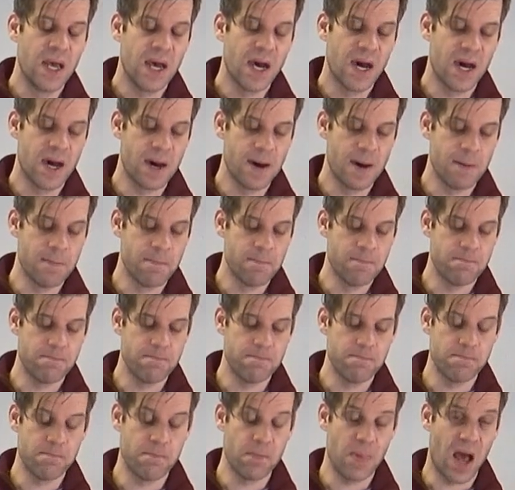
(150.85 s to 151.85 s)
Um,
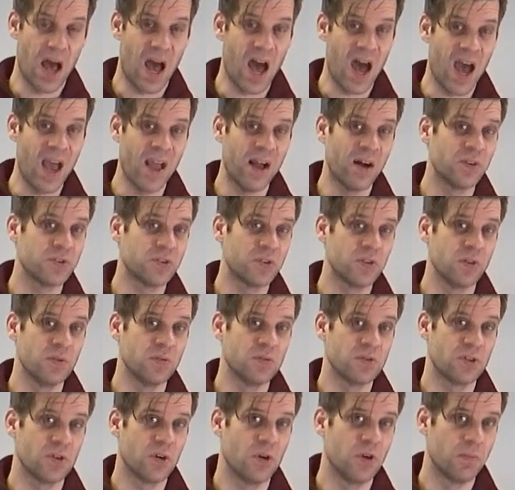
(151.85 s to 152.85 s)
I also
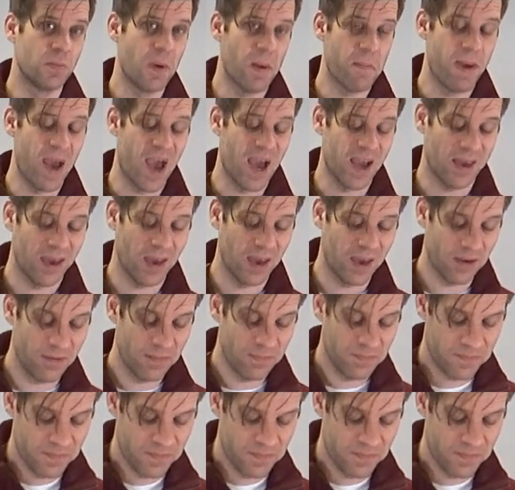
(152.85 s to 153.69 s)
use it to hold my backing.